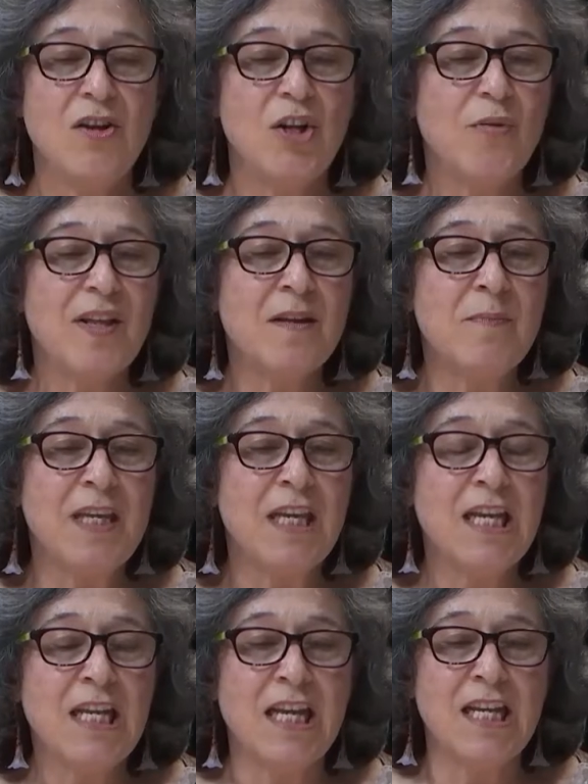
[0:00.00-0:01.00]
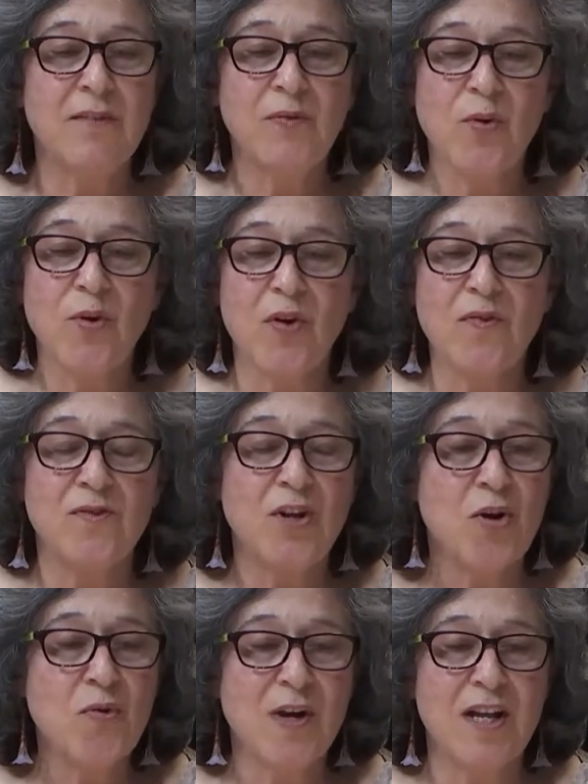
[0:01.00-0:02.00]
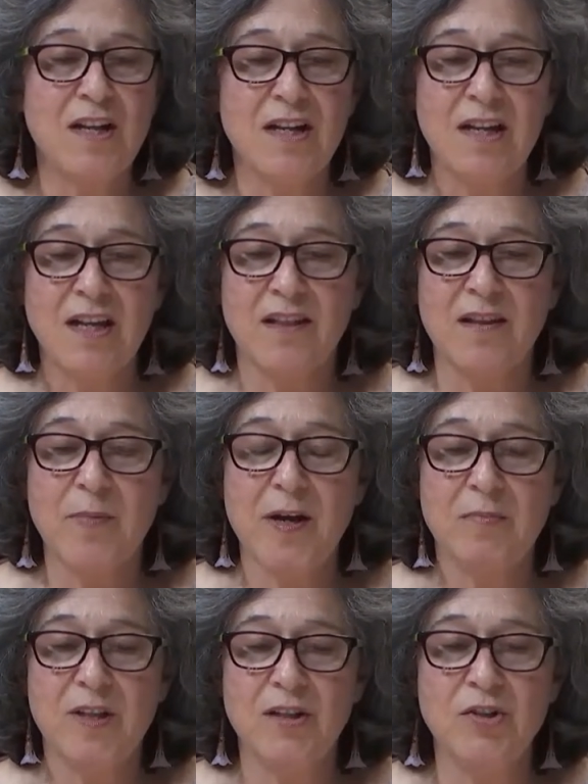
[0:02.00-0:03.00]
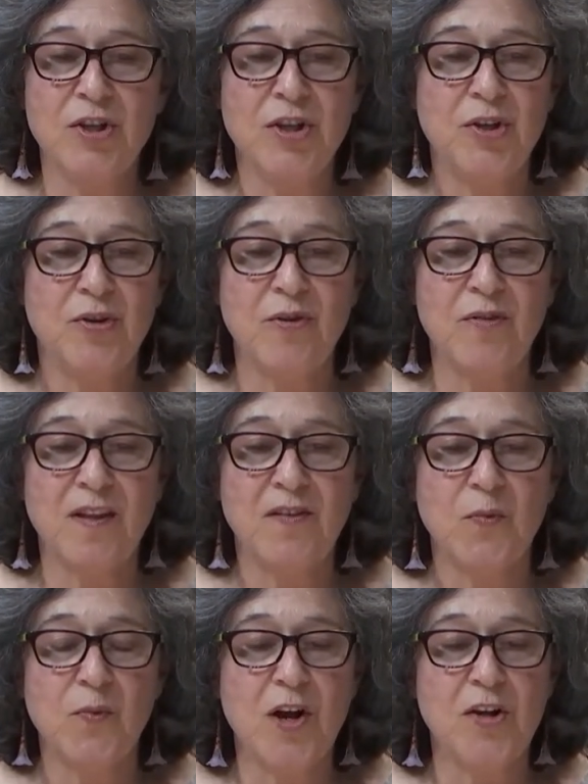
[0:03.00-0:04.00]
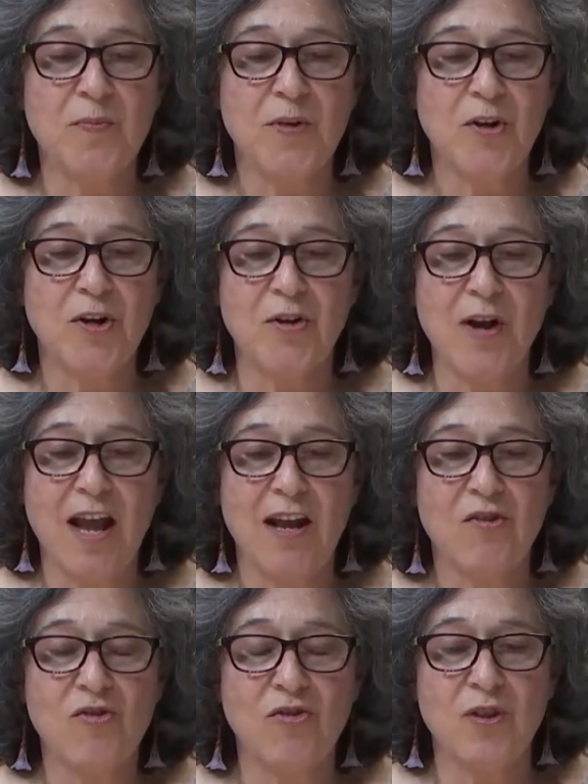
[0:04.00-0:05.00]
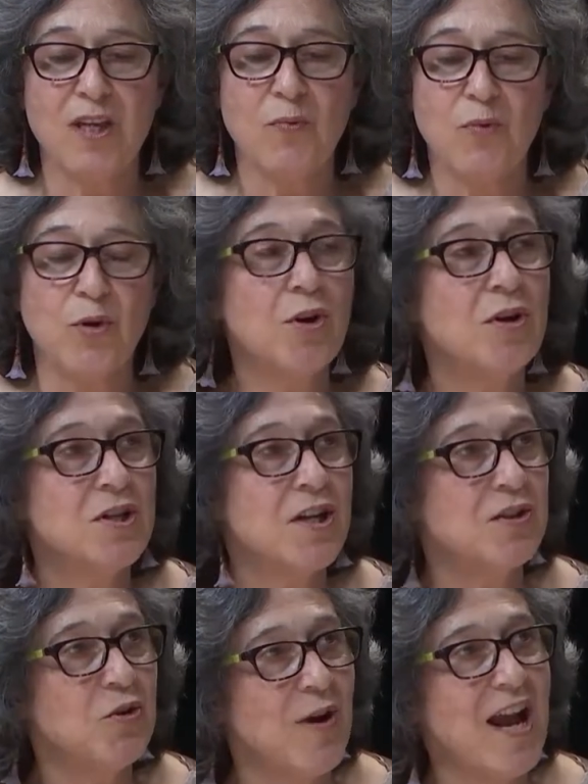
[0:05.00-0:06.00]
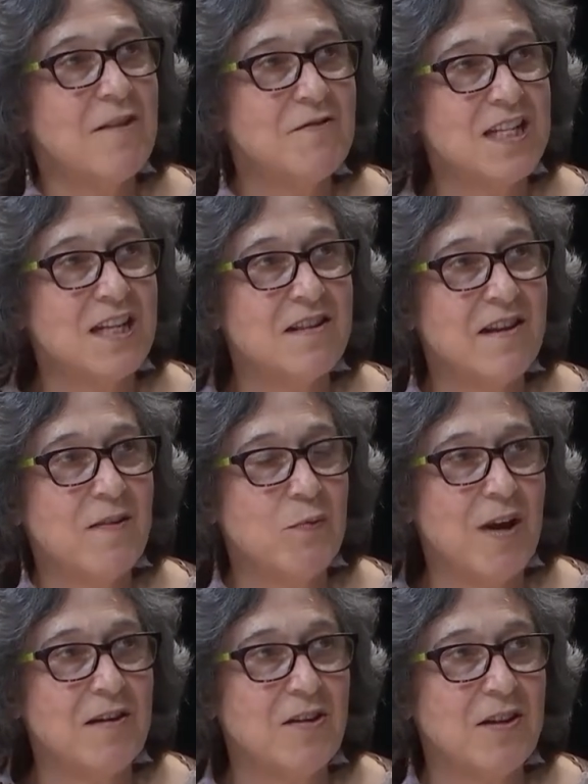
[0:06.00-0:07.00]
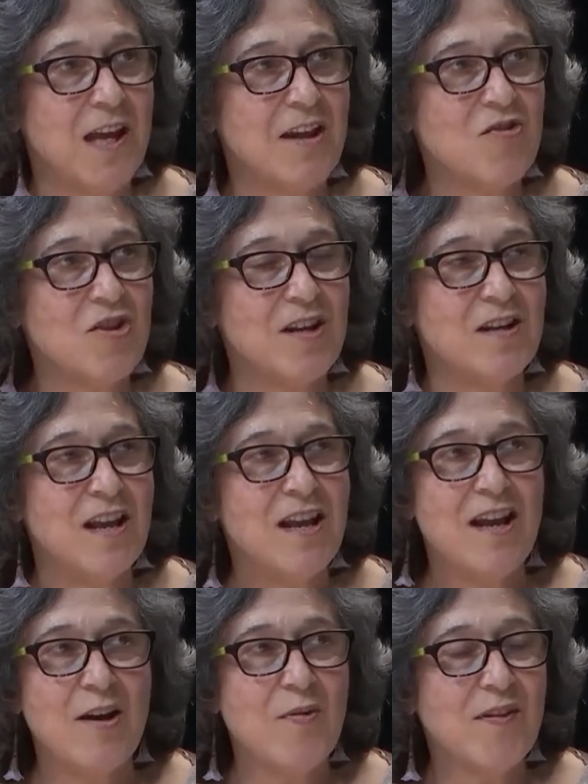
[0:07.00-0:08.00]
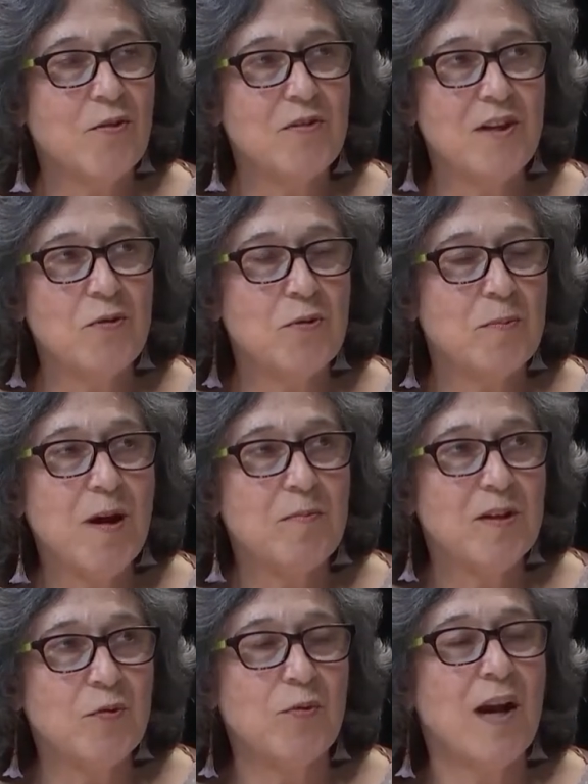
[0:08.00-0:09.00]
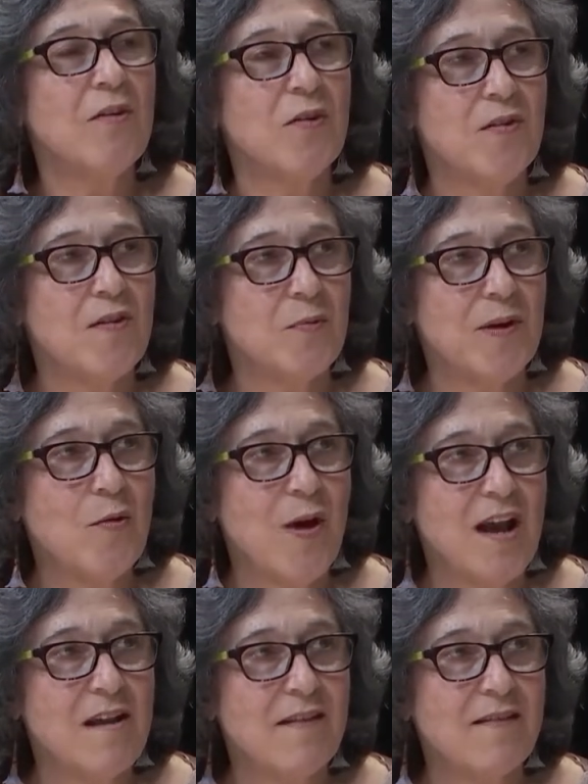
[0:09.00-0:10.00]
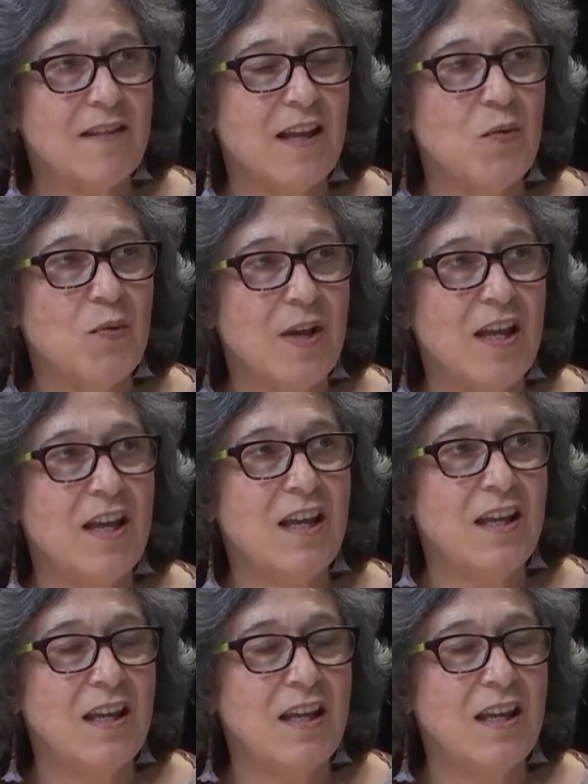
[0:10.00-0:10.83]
know, in the beginning, of course, no one in the public knew that the Water Bureau actually worked on crafting this regulation. It was only through public records requests that we